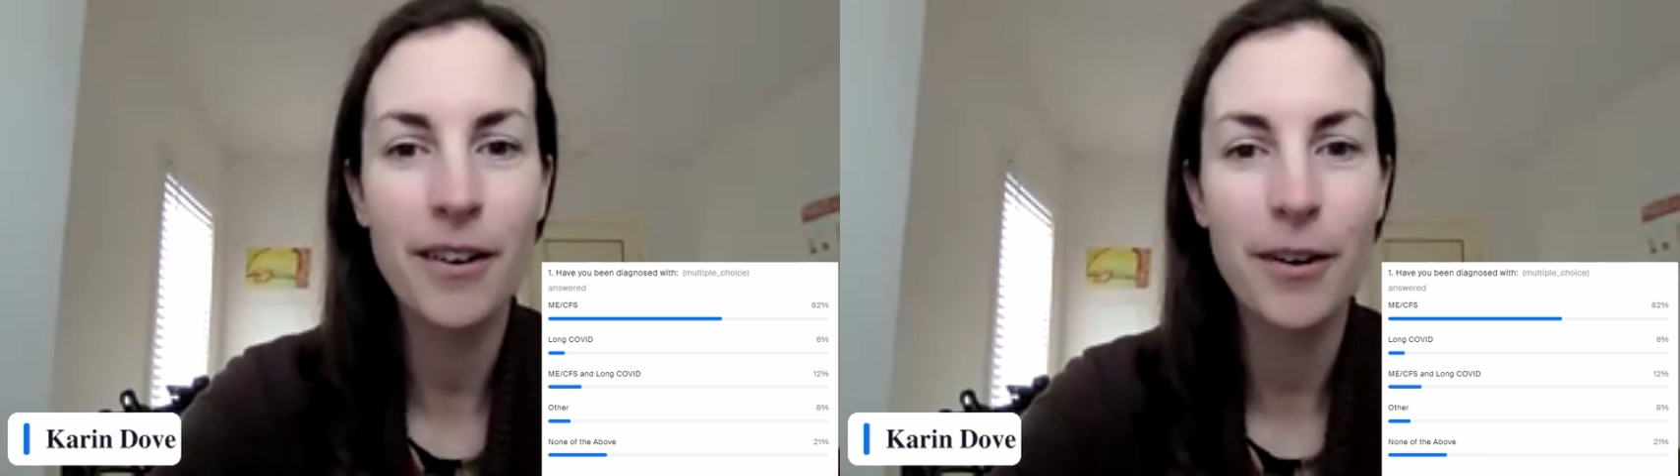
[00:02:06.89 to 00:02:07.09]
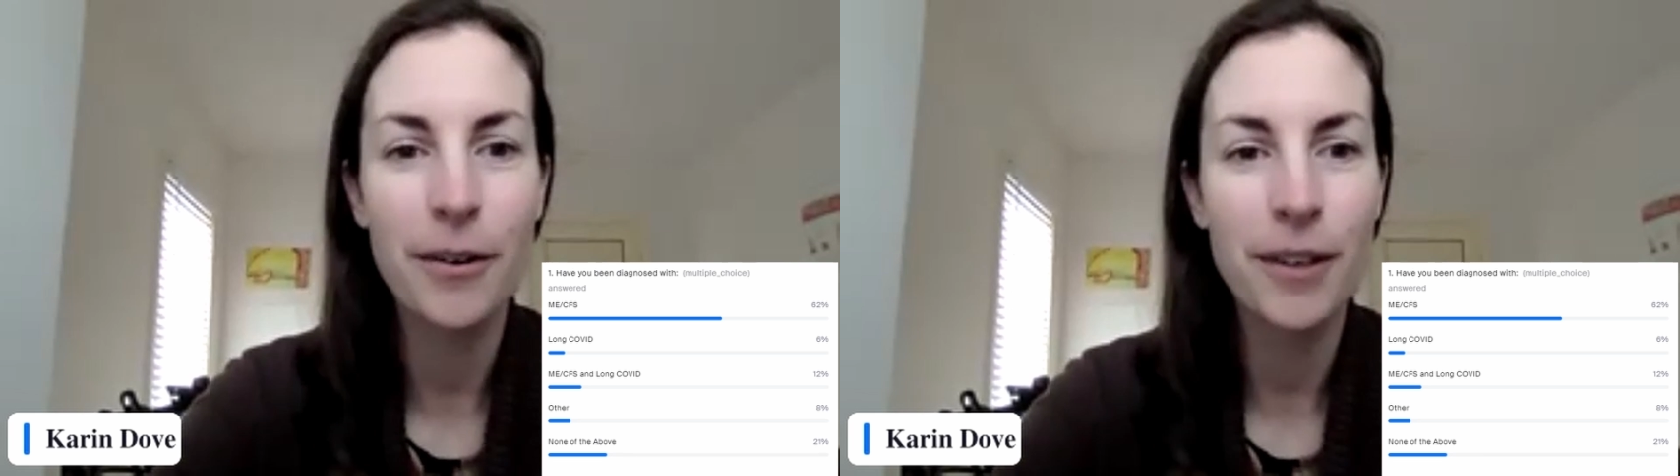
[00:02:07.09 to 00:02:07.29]

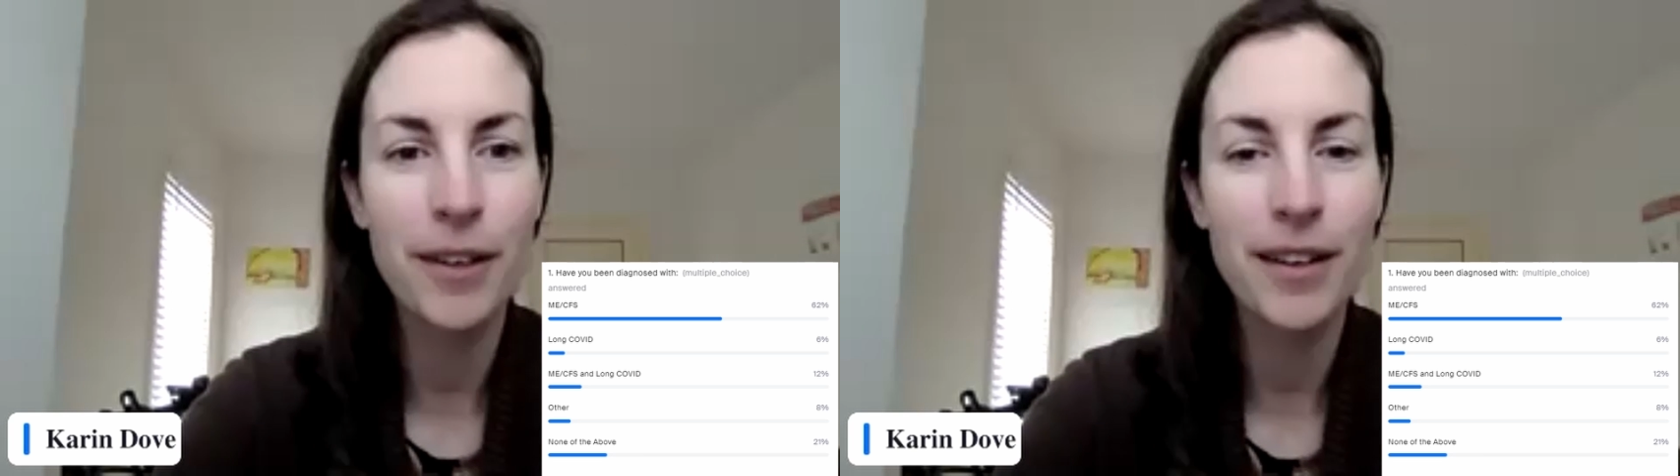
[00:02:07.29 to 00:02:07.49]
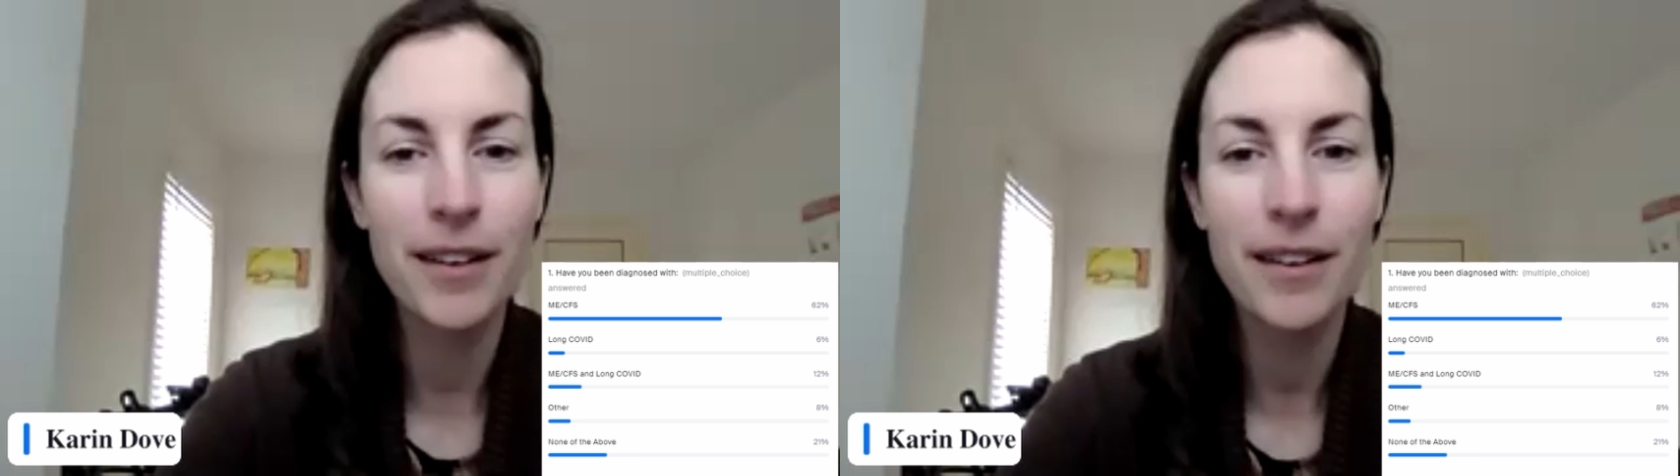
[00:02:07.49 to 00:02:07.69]

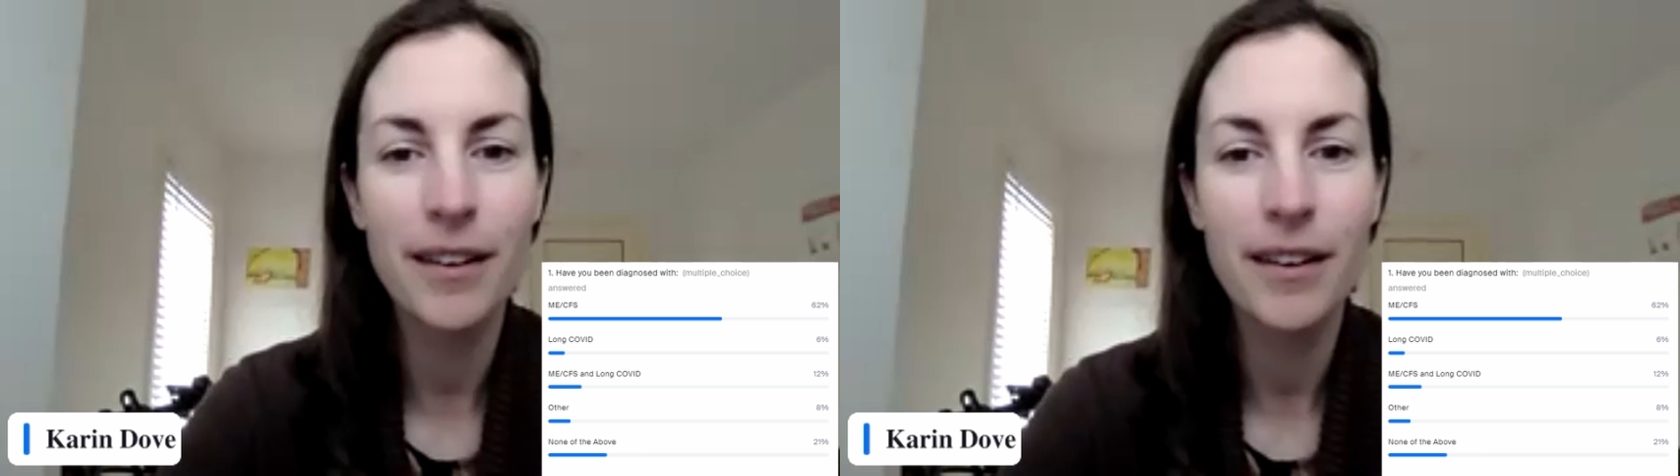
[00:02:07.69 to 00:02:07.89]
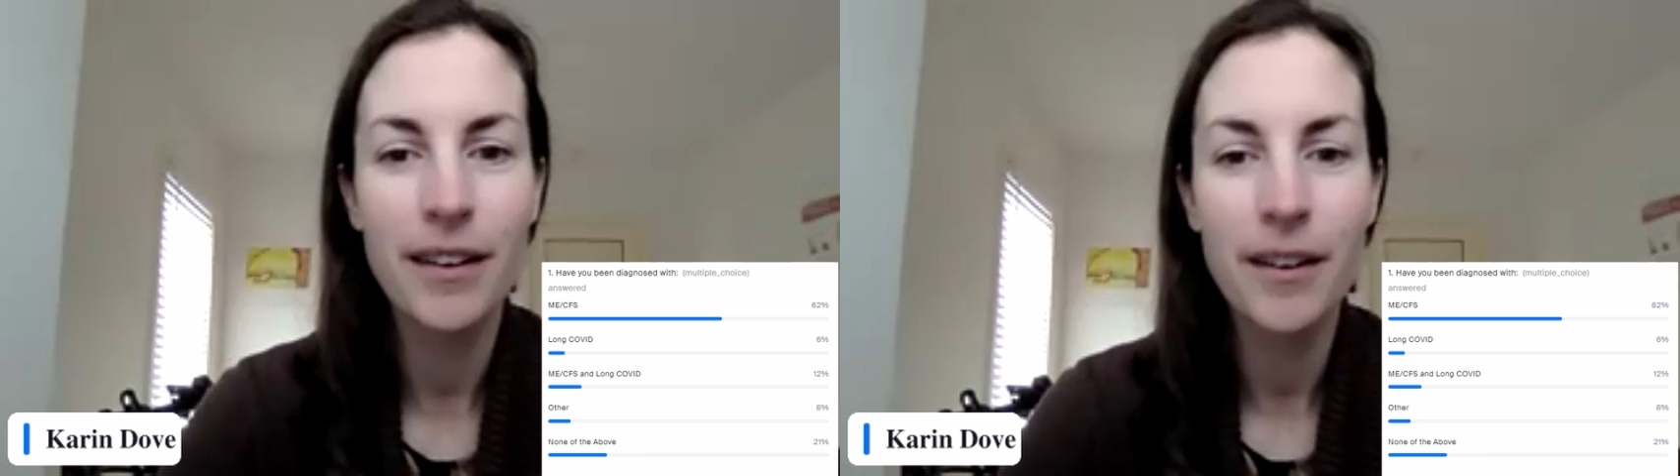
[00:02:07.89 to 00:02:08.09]
COVID.
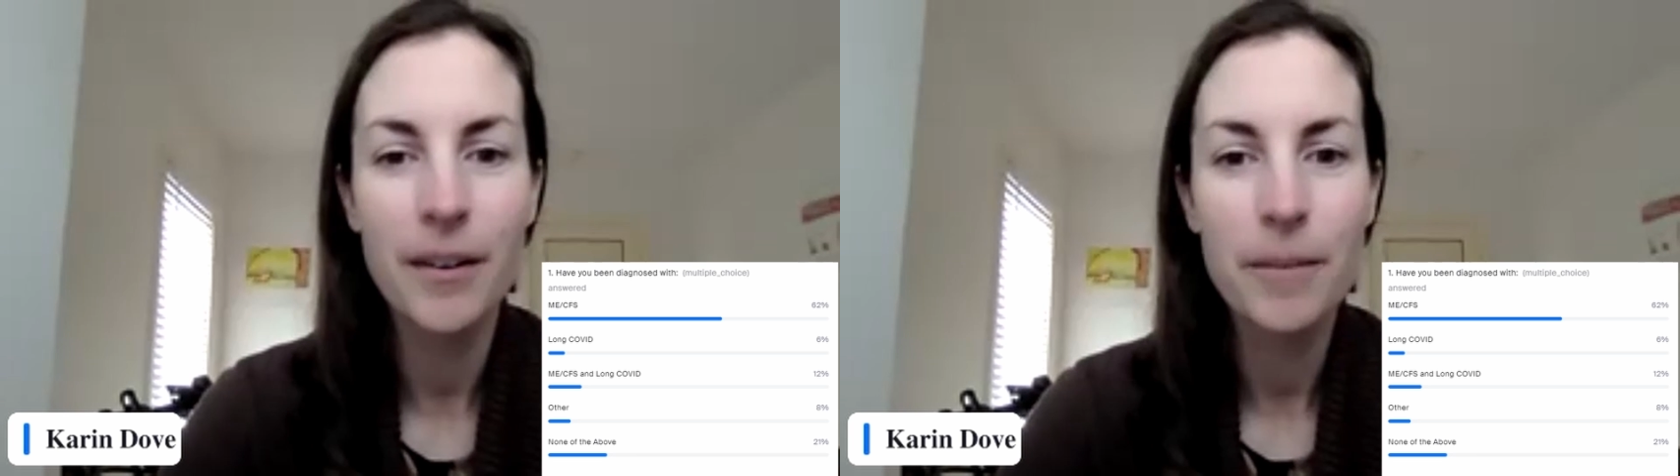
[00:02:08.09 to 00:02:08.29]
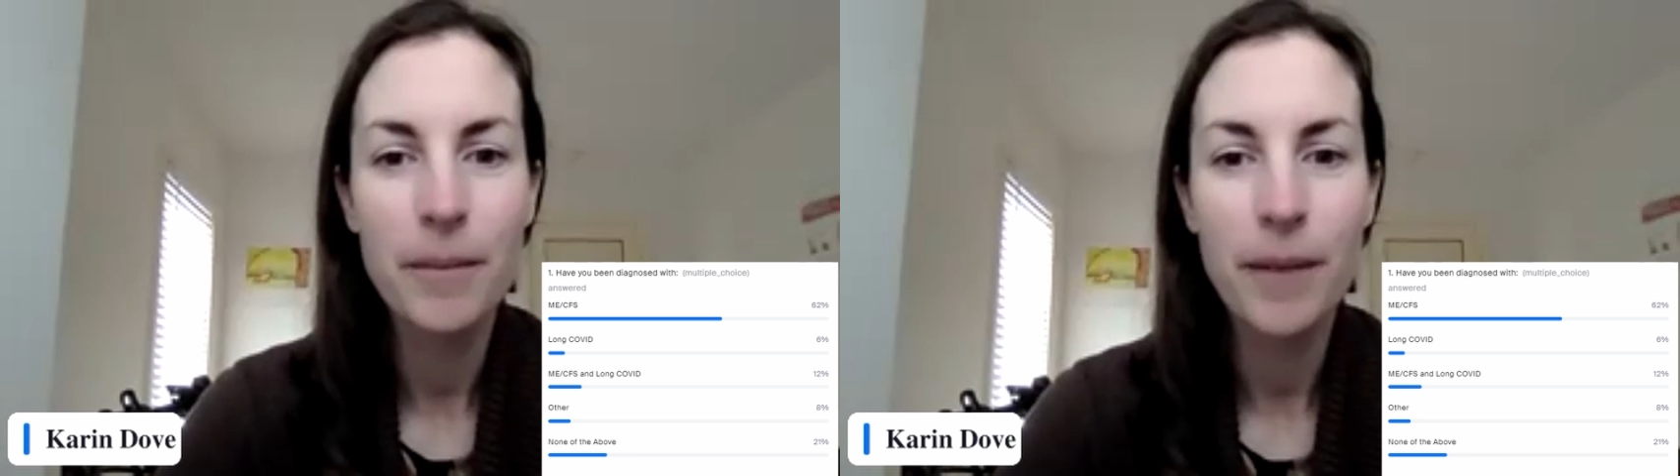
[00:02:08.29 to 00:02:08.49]

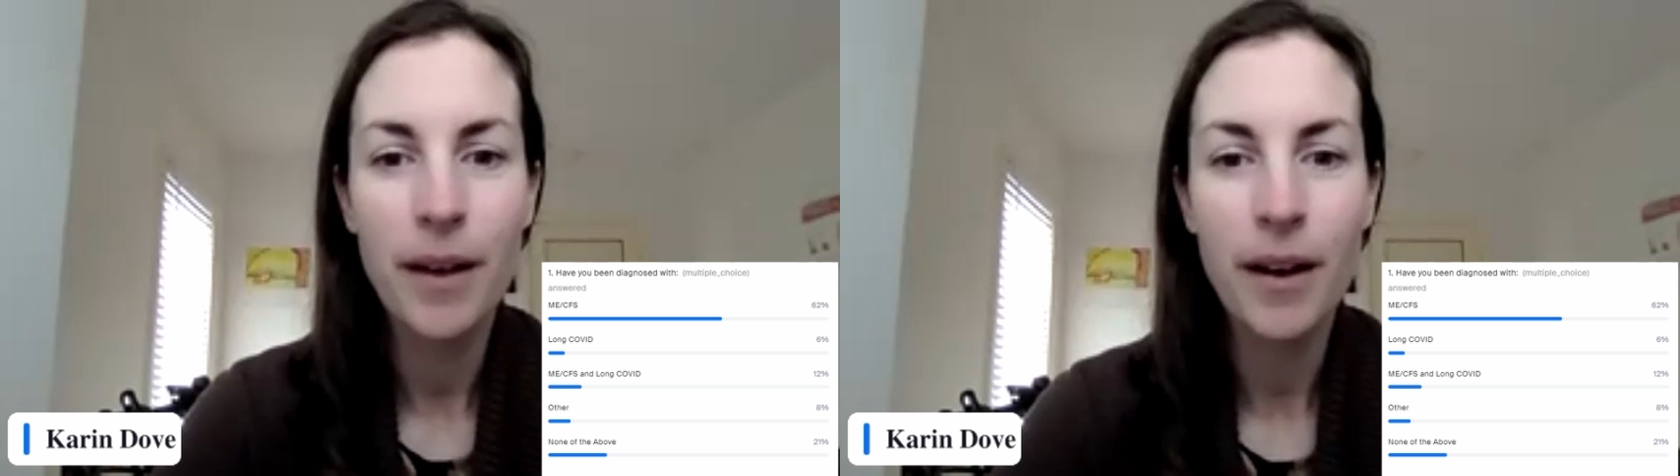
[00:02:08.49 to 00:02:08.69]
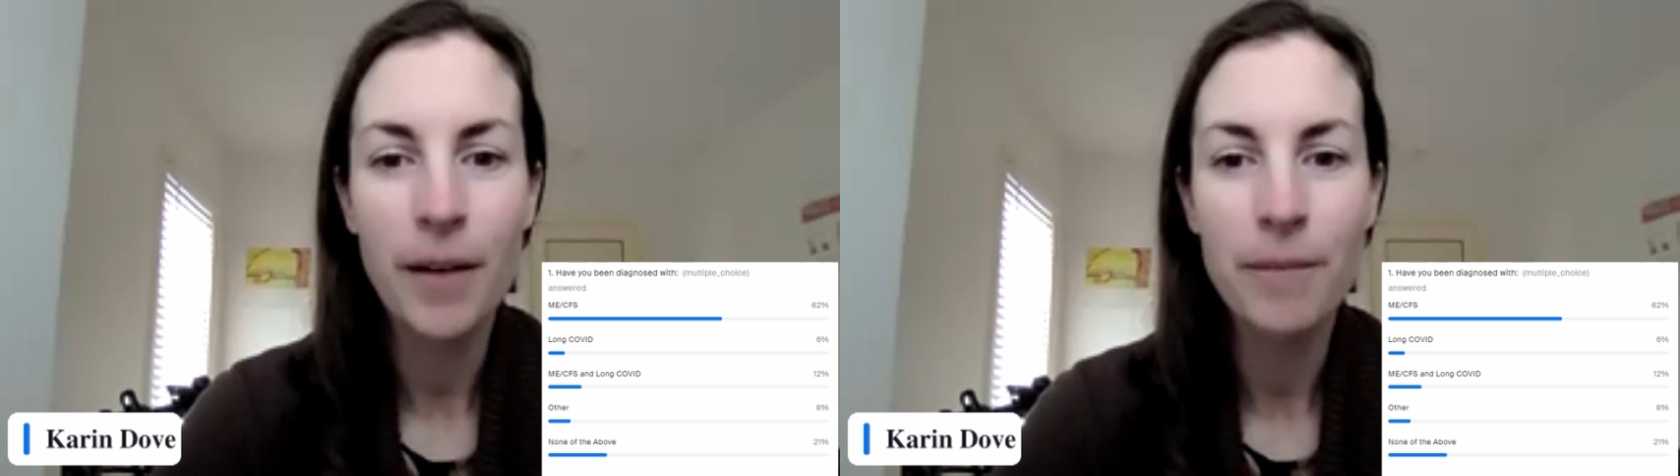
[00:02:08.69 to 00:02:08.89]

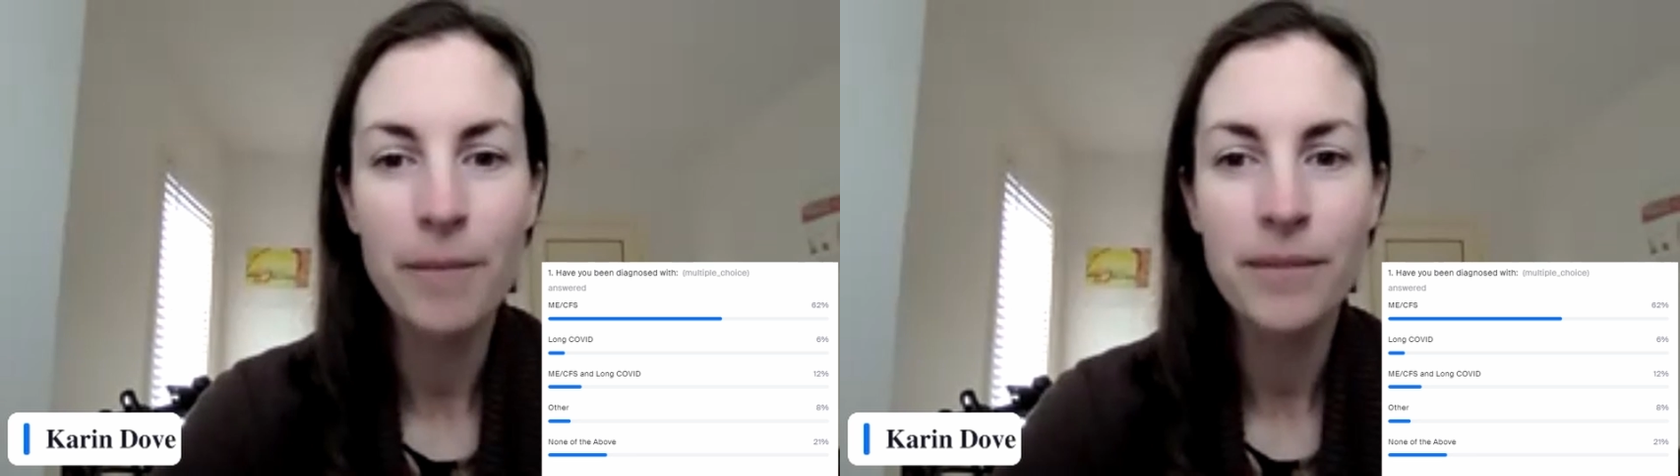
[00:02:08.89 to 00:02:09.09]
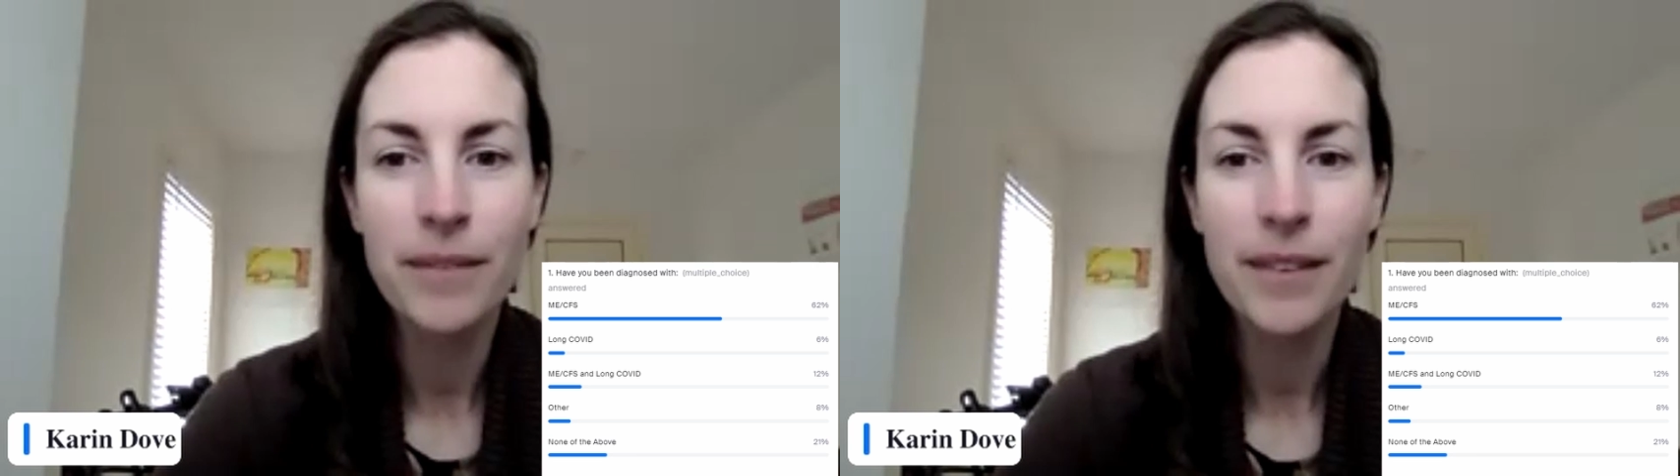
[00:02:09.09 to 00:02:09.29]
And